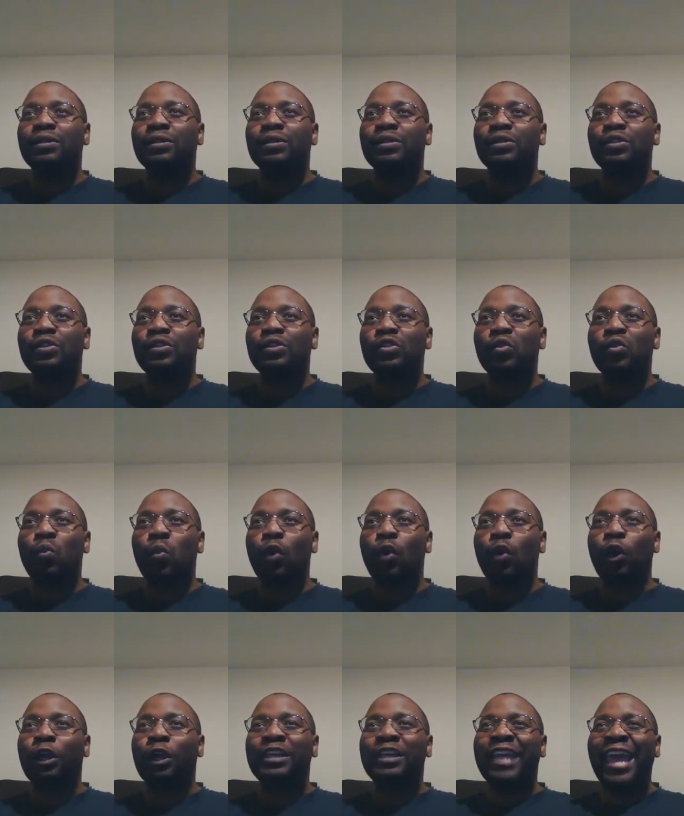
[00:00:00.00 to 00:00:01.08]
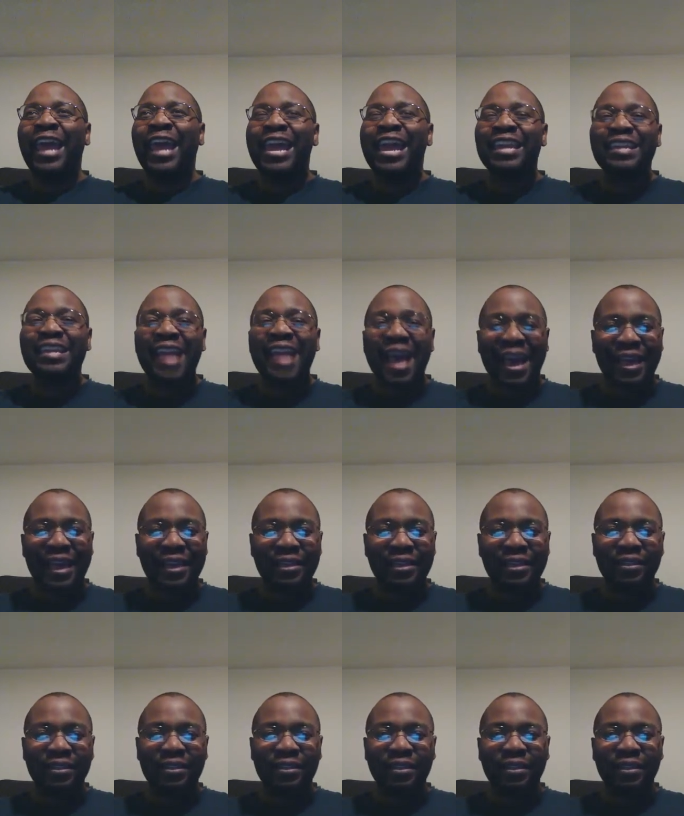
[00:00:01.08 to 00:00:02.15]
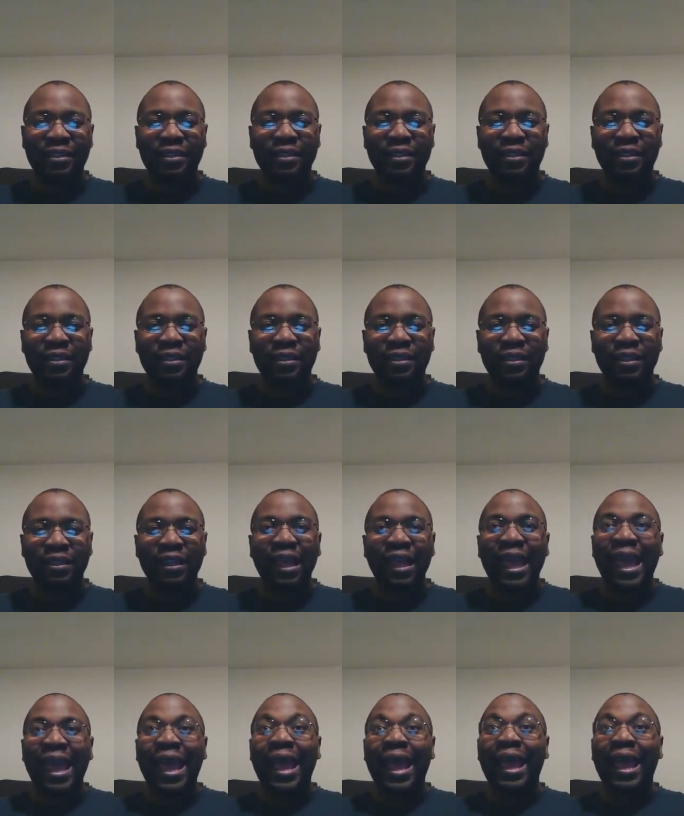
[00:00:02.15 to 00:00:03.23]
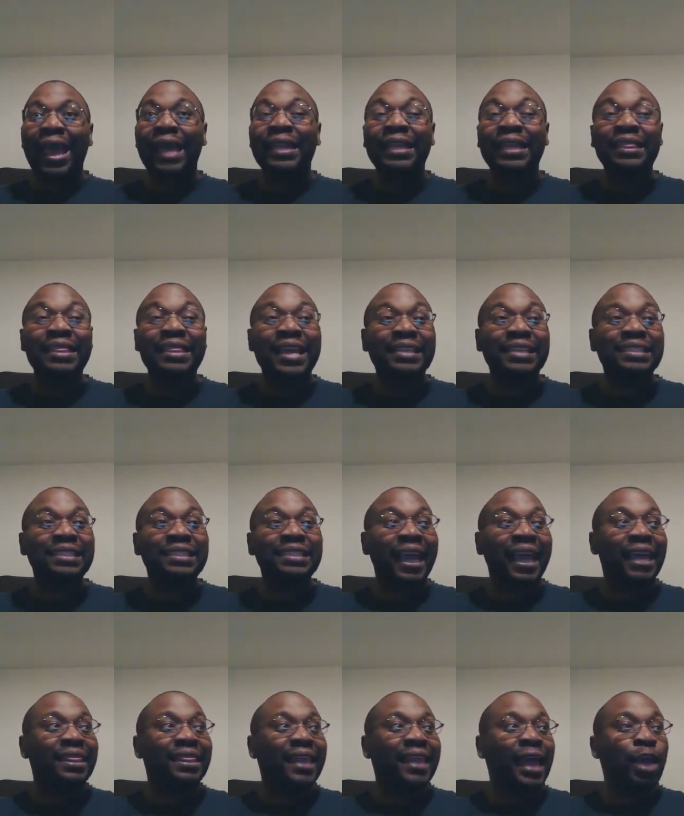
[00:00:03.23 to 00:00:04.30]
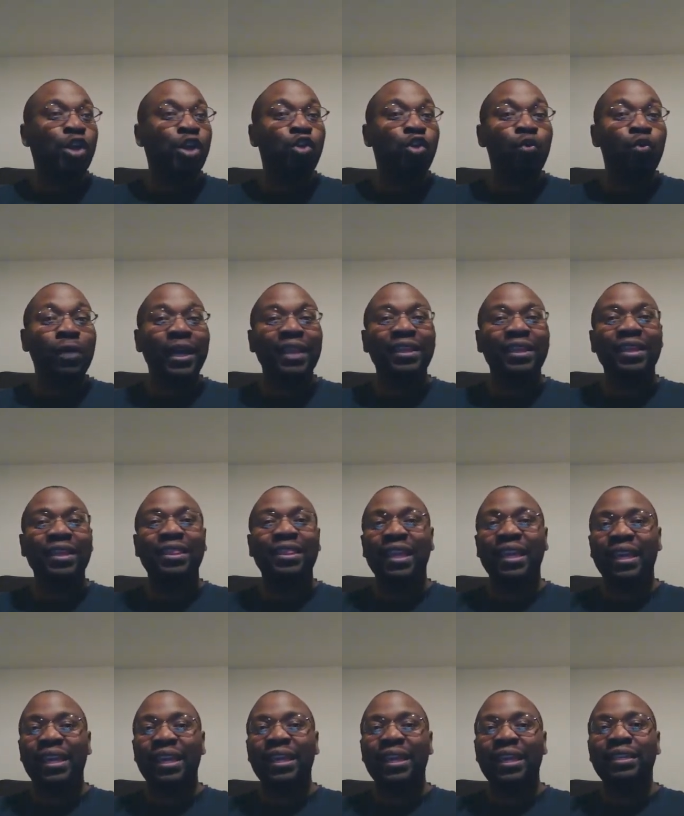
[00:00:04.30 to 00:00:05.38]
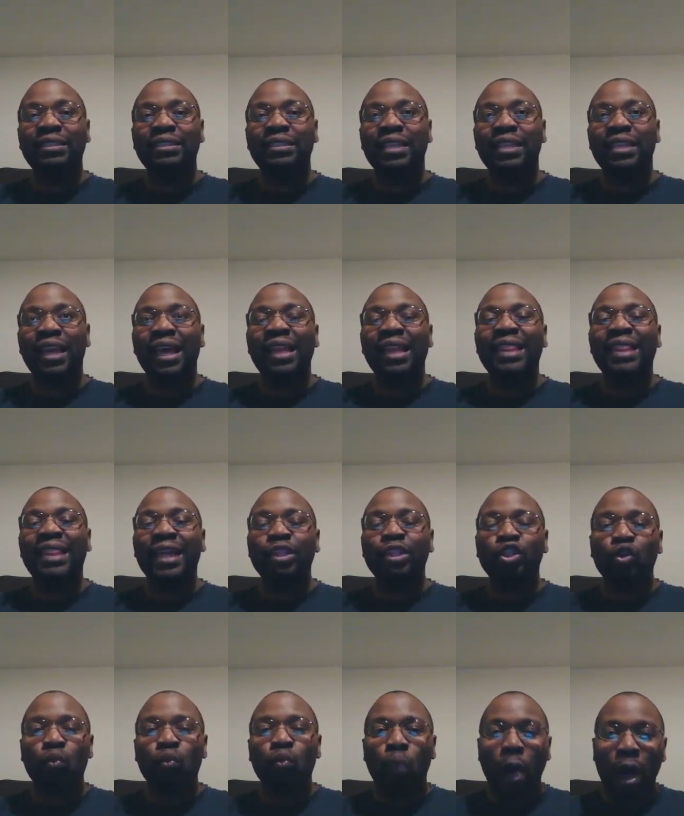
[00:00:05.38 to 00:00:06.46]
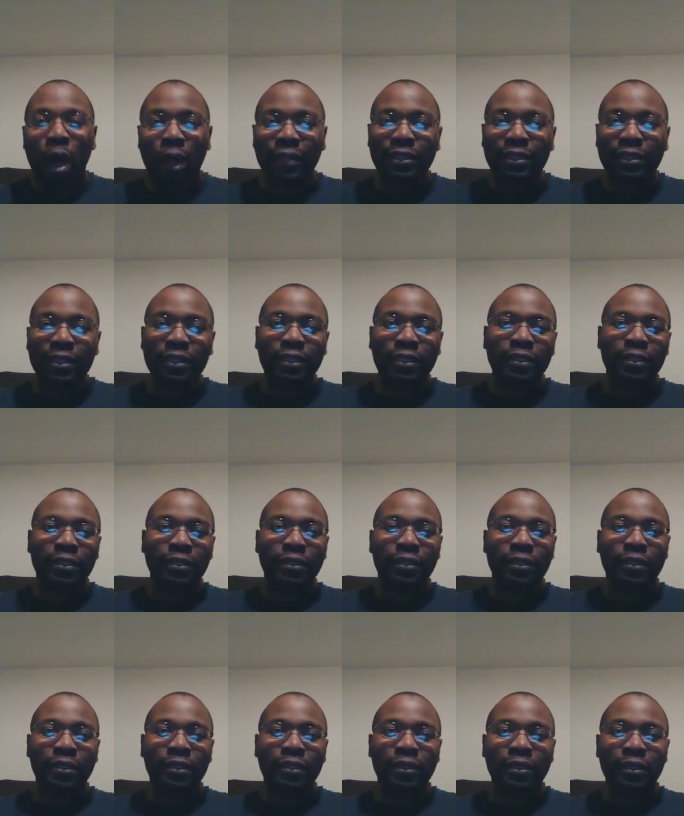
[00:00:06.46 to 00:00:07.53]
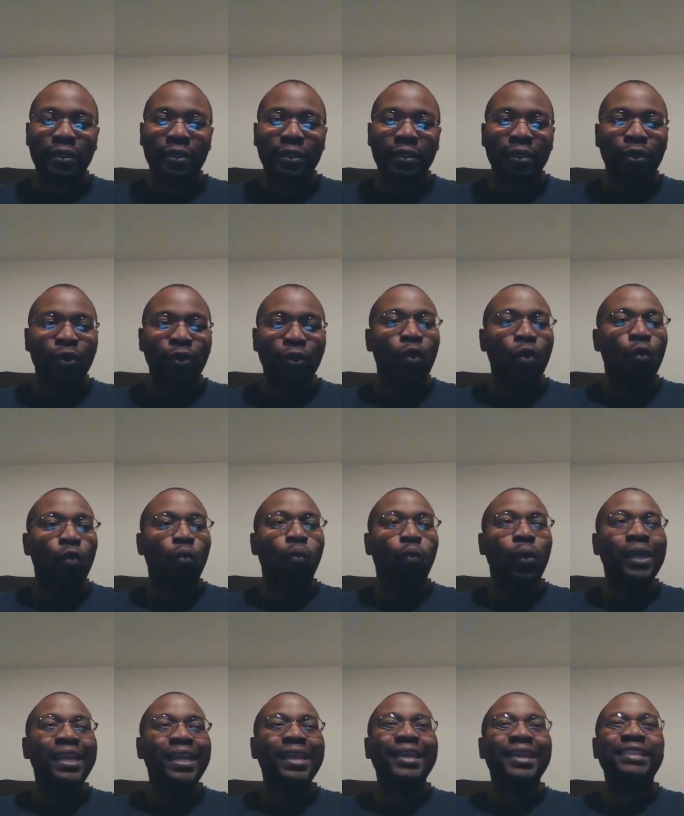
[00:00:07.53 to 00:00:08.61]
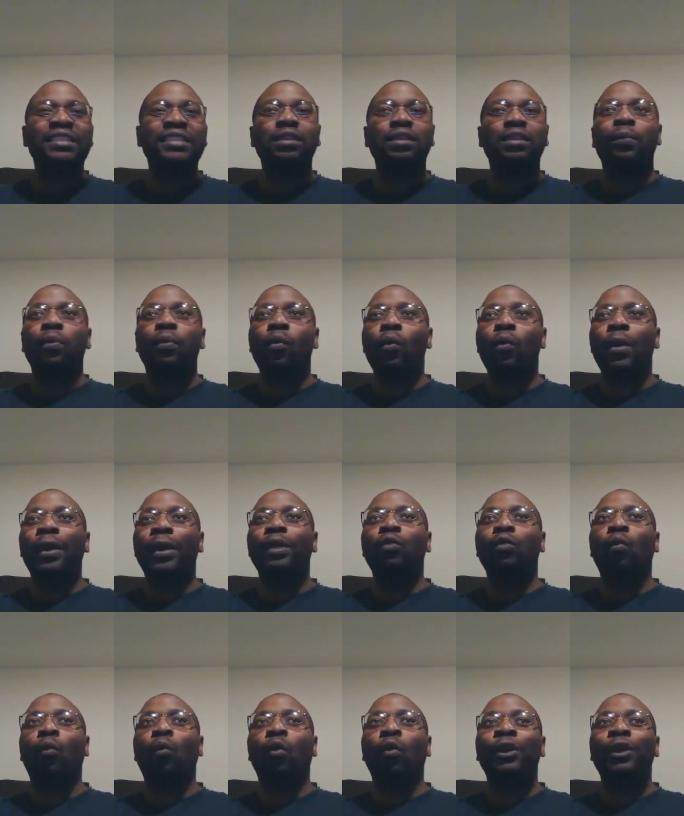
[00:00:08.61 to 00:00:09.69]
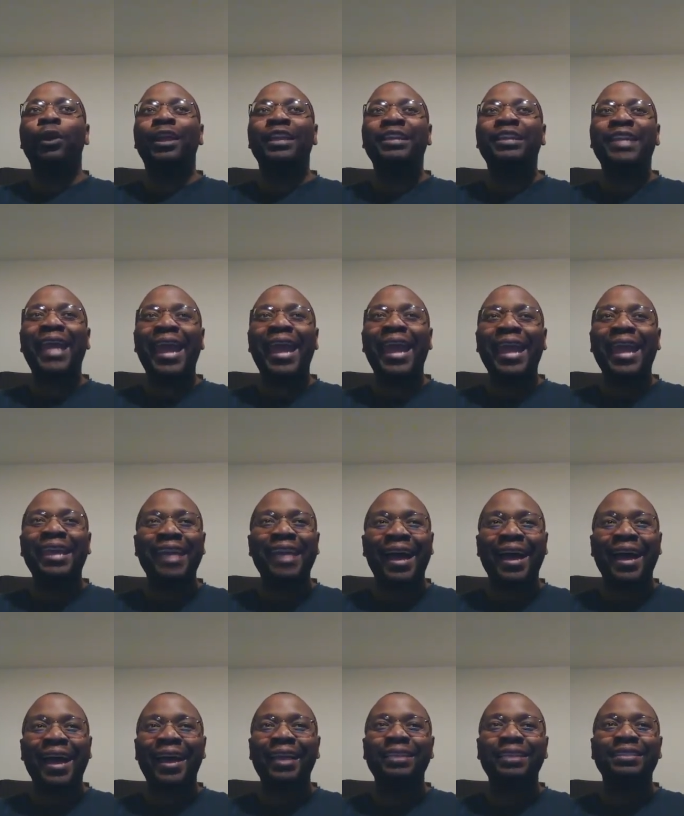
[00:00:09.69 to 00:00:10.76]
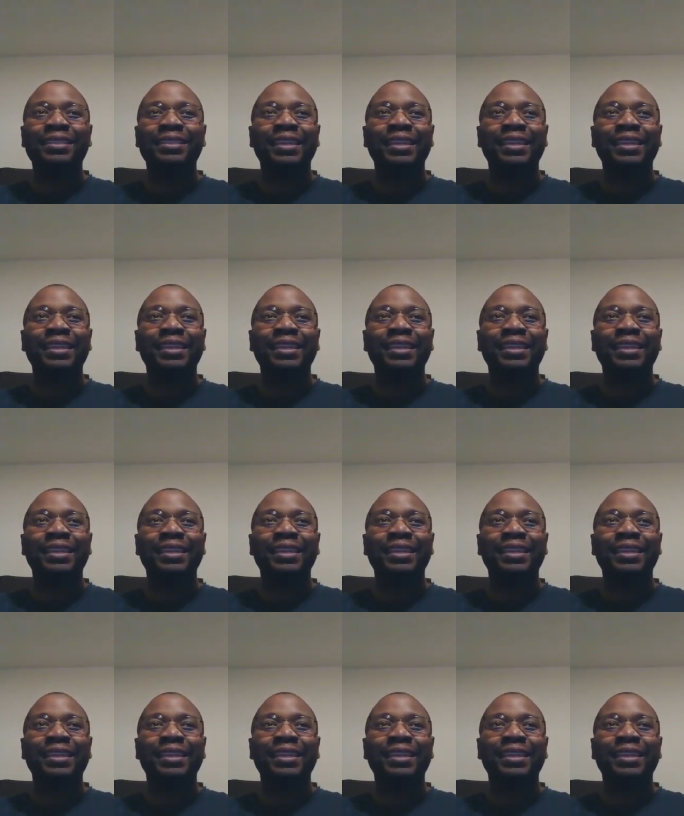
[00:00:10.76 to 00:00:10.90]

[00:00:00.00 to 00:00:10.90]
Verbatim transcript: to work day and night? And let's say that you get the things that you want. What is the point working day and night?